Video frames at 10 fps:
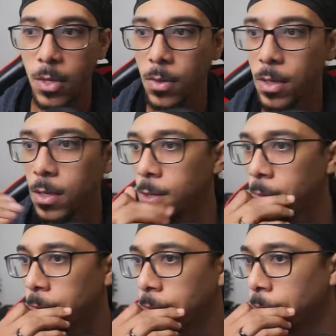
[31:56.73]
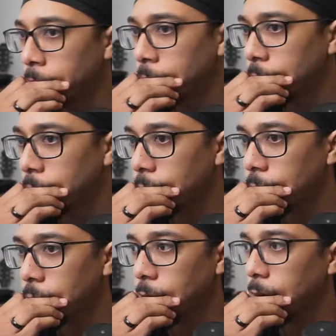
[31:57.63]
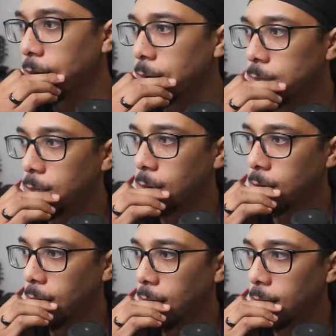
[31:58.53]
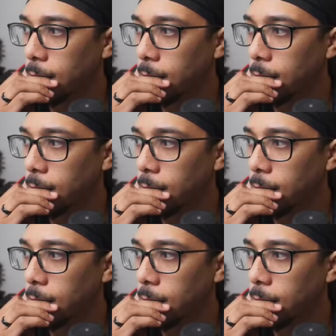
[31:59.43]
doing, audio is cutting out.